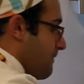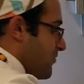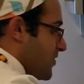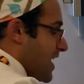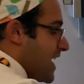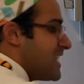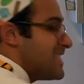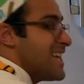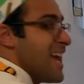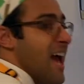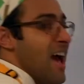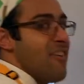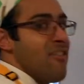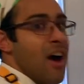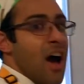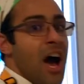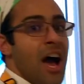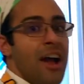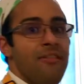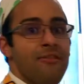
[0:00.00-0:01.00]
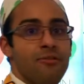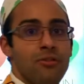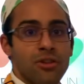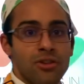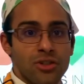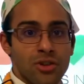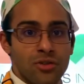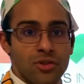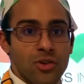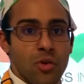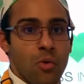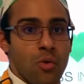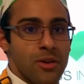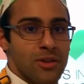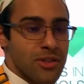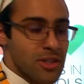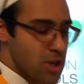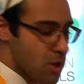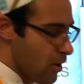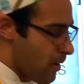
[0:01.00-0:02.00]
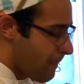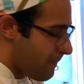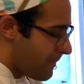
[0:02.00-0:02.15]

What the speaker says: tend to have high fructose corn syrup